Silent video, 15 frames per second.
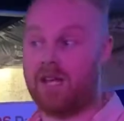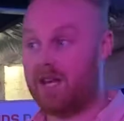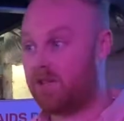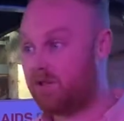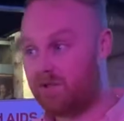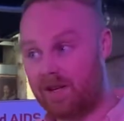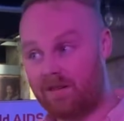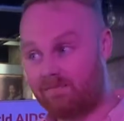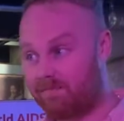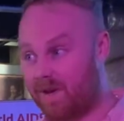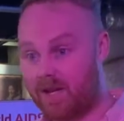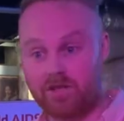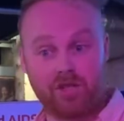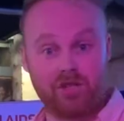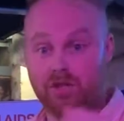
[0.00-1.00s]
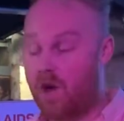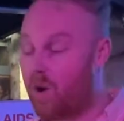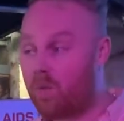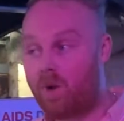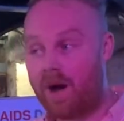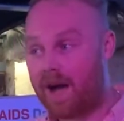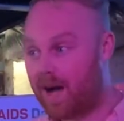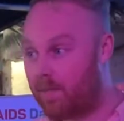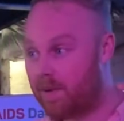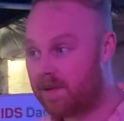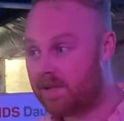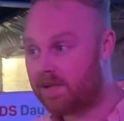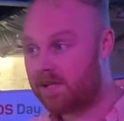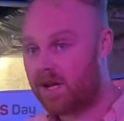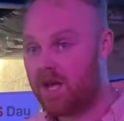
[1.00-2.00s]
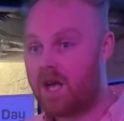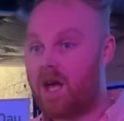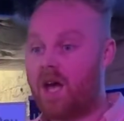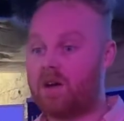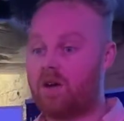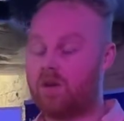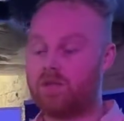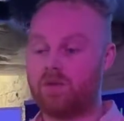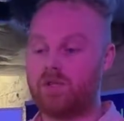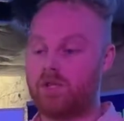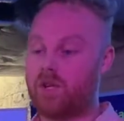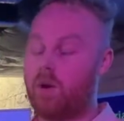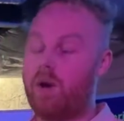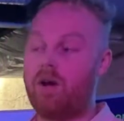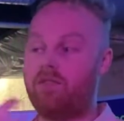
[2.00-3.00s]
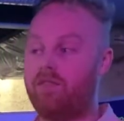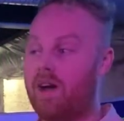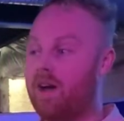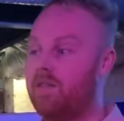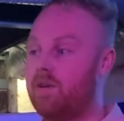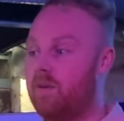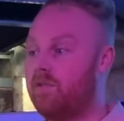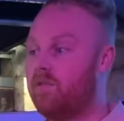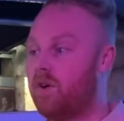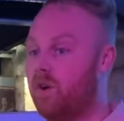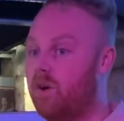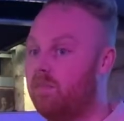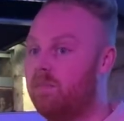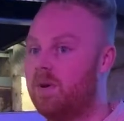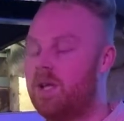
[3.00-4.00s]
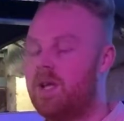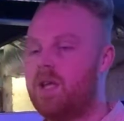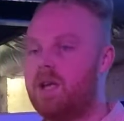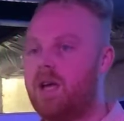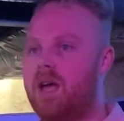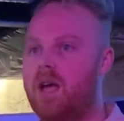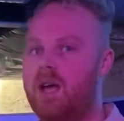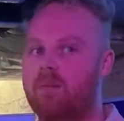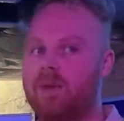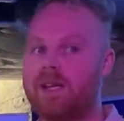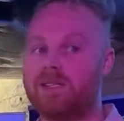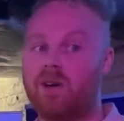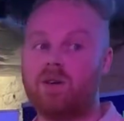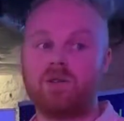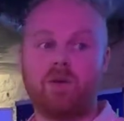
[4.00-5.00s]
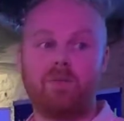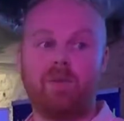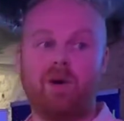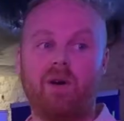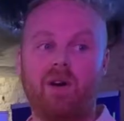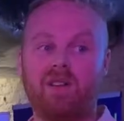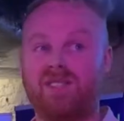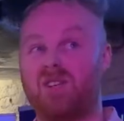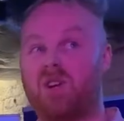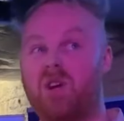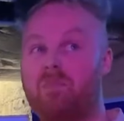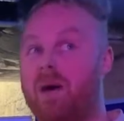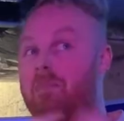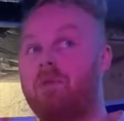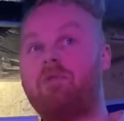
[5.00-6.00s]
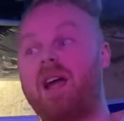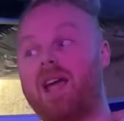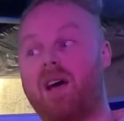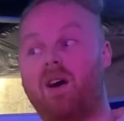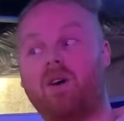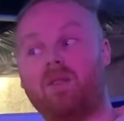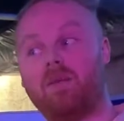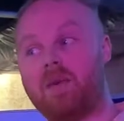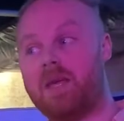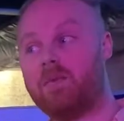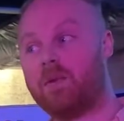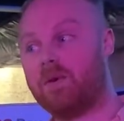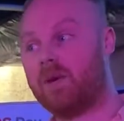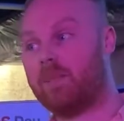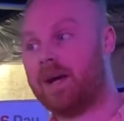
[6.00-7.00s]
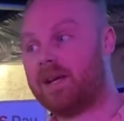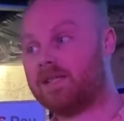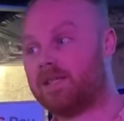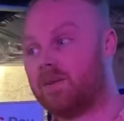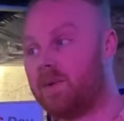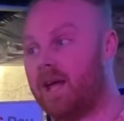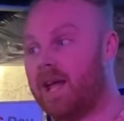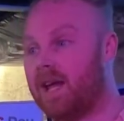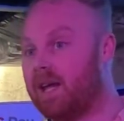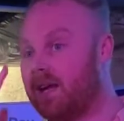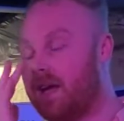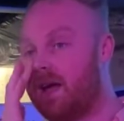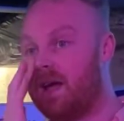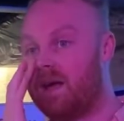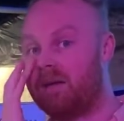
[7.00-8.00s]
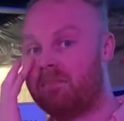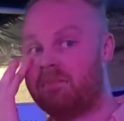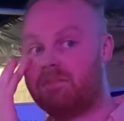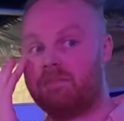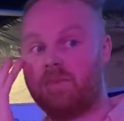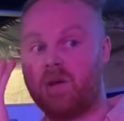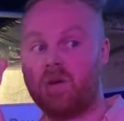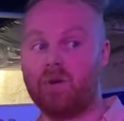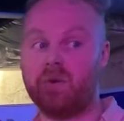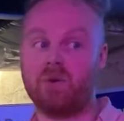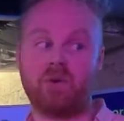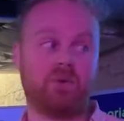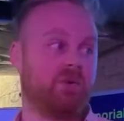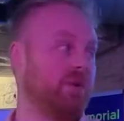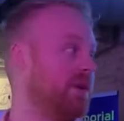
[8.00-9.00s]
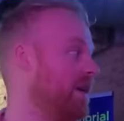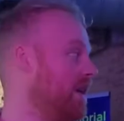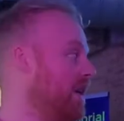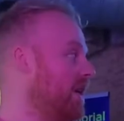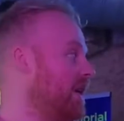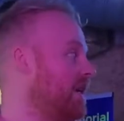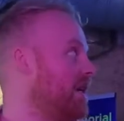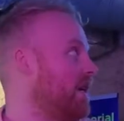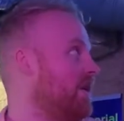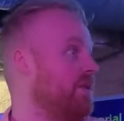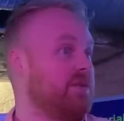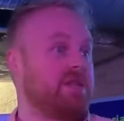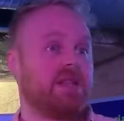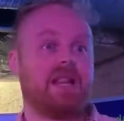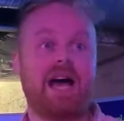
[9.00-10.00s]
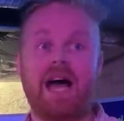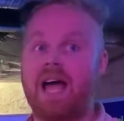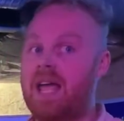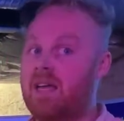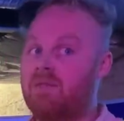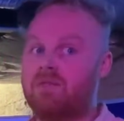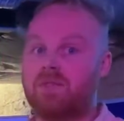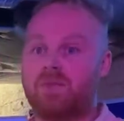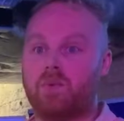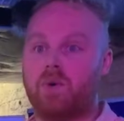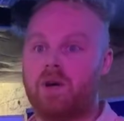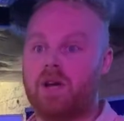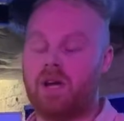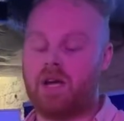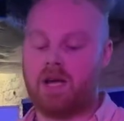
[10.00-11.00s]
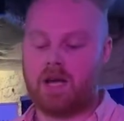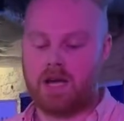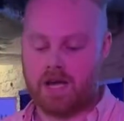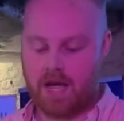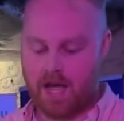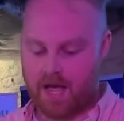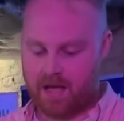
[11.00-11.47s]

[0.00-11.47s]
the history, to know what happened, and also to know how far that we've come. It's also important to commemorate all the people that passed away, whose lives were